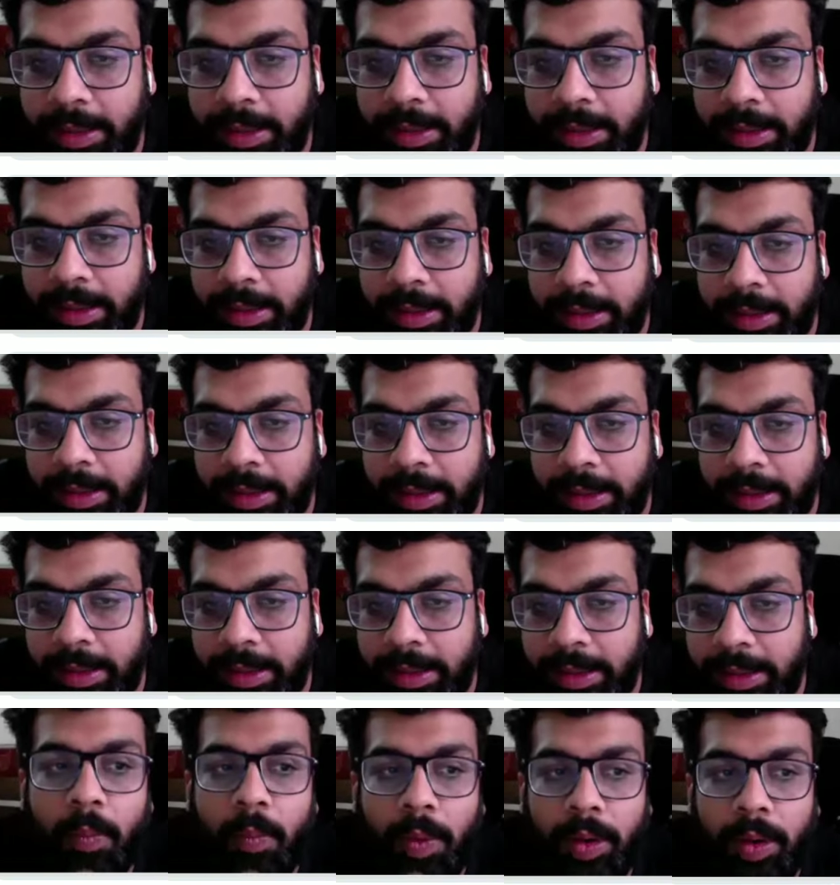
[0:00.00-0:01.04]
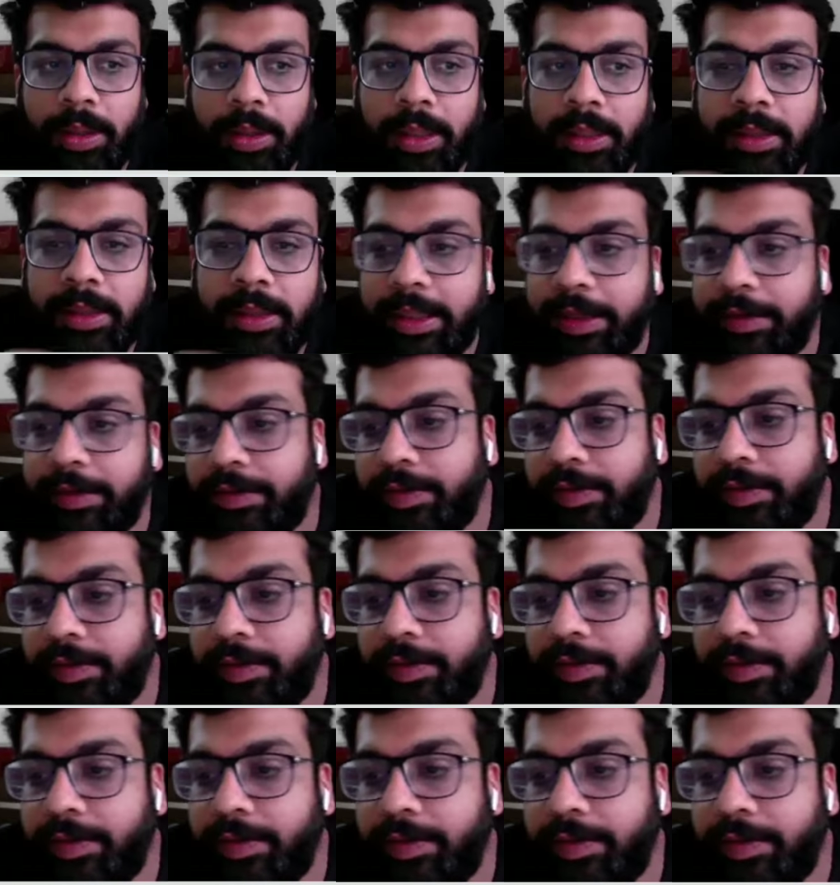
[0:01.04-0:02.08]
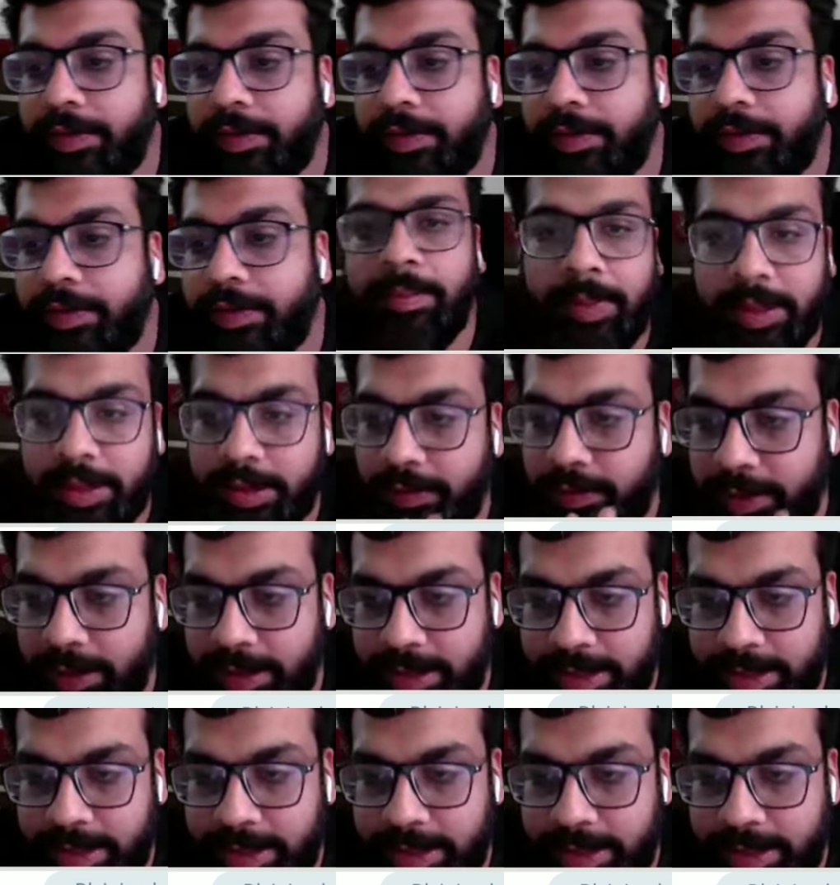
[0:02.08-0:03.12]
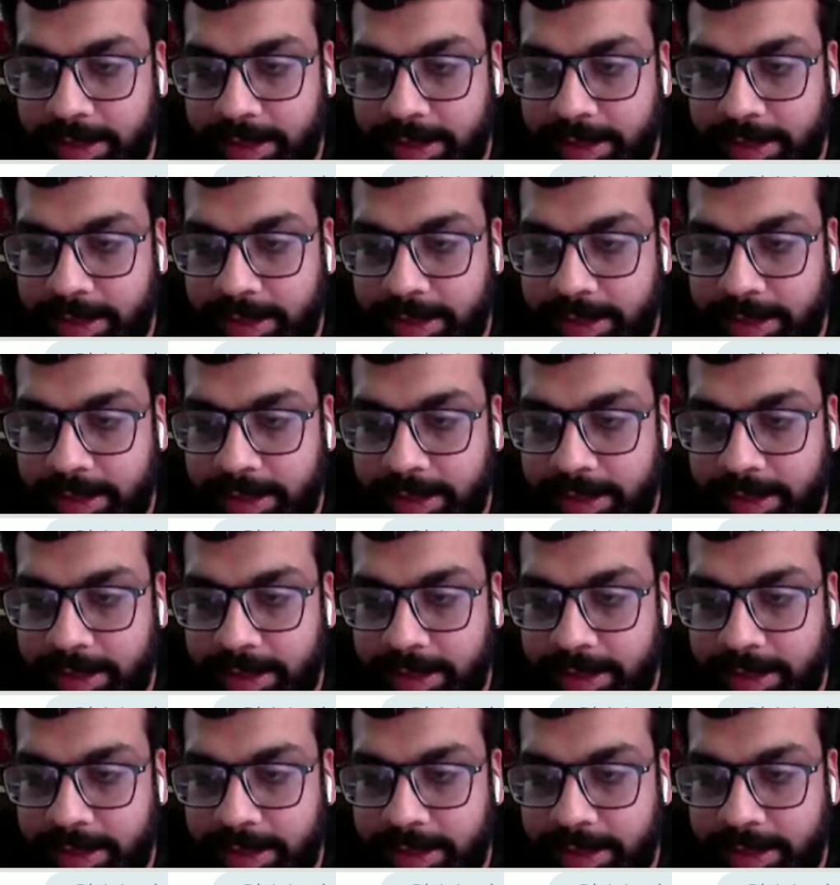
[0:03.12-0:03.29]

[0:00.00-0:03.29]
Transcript: and what are the different examples of the same.